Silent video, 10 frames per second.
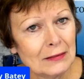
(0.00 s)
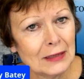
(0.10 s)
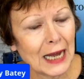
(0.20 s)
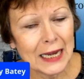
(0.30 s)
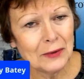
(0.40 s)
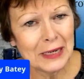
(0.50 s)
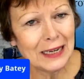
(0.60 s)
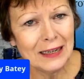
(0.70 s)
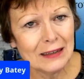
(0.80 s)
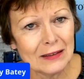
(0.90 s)
How do we
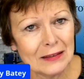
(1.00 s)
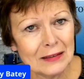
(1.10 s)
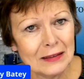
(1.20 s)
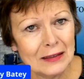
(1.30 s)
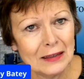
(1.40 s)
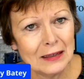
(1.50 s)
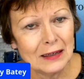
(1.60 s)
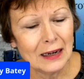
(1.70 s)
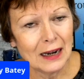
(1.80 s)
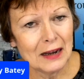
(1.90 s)
heal?
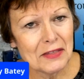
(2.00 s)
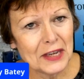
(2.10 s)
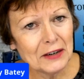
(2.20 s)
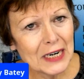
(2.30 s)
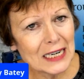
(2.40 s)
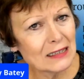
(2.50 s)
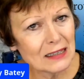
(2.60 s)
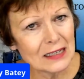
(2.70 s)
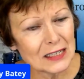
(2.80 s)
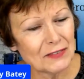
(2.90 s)
uh, there is
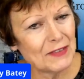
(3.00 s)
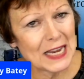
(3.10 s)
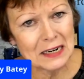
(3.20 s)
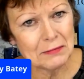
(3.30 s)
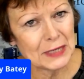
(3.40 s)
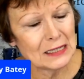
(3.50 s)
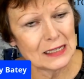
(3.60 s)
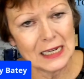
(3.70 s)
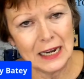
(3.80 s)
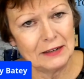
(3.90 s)
this venom
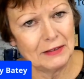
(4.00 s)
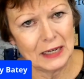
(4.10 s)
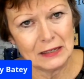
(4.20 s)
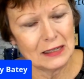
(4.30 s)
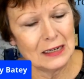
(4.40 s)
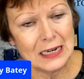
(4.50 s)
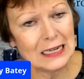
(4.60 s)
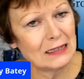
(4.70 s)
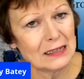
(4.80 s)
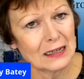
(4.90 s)
inside of us that
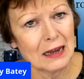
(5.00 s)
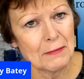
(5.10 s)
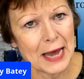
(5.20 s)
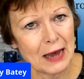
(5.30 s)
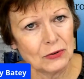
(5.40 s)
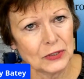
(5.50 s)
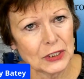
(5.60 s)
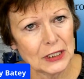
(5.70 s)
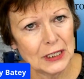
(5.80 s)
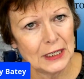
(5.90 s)
needs to come out.
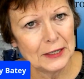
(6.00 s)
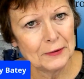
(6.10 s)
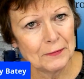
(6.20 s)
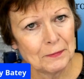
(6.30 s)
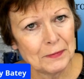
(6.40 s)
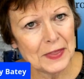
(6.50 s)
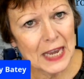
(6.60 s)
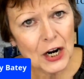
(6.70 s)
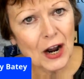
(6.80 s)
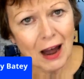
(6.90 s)

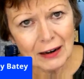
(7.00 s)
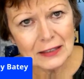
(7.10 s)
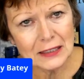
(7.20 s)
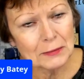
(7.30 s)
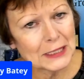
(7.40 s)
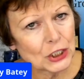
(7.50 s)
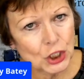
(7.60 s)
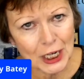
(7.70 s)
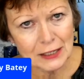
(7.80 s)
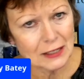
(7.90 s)
There are some
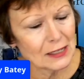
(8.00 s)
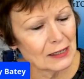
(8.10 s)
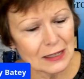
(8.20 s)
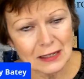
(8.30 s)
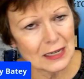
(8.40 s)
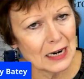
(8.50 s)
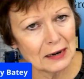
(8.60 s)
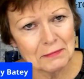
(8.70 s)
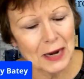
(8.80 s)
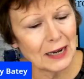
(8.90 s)
injustices in
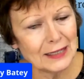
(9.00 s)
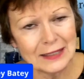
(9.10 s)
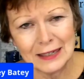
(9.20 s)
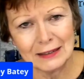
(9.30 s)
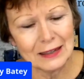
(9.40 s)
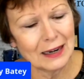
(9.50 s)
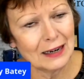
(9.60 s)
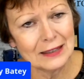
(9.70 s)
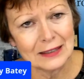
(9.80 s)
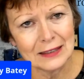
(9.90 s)
our mind and our
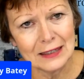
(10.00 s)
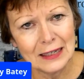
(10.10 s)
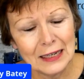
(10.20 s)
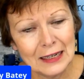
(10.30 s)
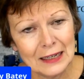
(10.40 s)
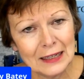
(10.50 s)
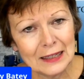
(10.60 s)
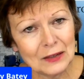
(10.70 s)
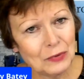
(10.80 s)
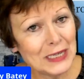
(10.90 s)
heart
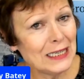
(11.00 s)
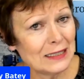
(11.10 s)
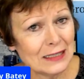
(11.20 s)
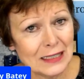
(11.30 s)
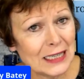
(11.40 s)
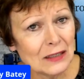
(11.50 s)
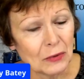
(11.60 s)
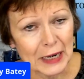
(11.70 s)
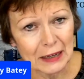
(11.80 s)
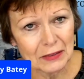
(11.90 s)
that we need to deal
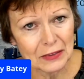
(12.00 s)
with,